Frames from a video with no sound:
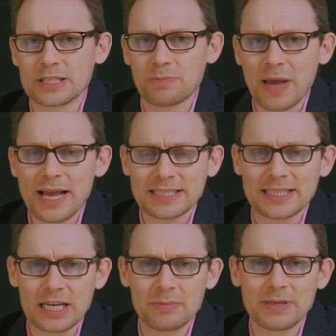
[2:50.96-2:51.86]
space
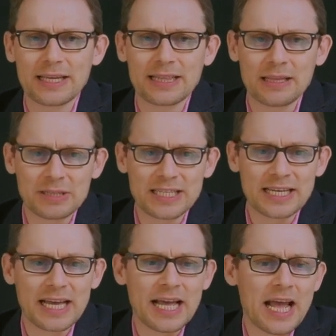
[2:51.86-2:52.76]
can be
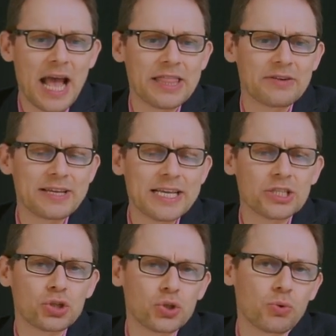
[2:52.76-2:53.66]
limiting, and they're
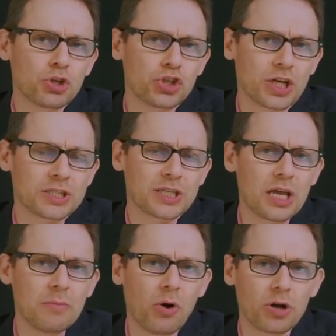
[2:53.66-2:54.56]
easy to adjust
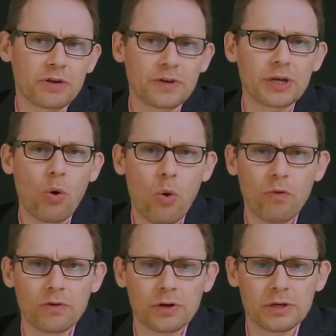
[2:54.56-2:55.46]
and modify
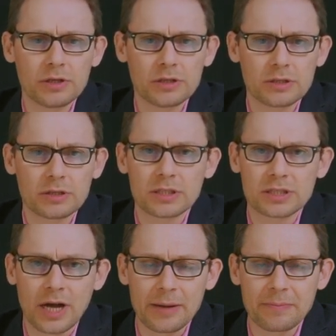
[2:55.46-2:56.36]
over
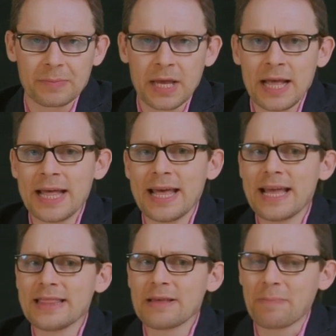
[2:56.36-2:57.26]
time.
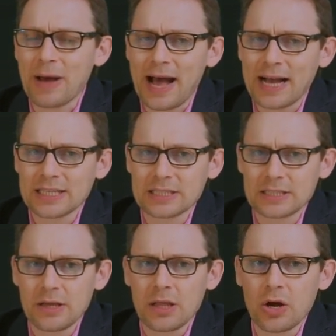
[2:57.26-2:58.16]
In the
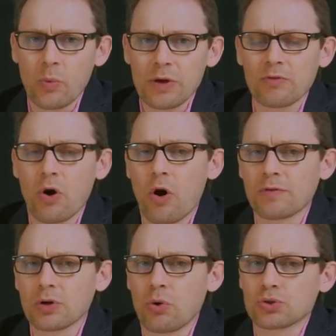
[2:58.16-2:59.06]
past, we've
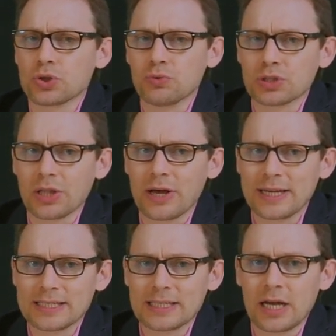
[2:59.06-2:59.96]
often also
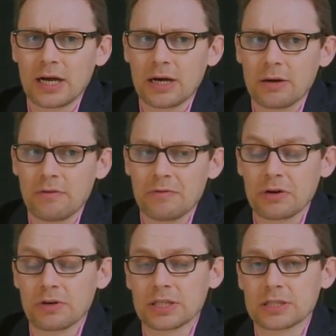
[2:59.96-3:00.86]
utilized
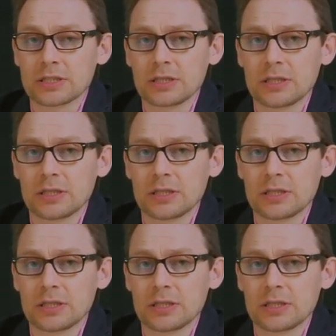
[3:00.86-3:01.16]
various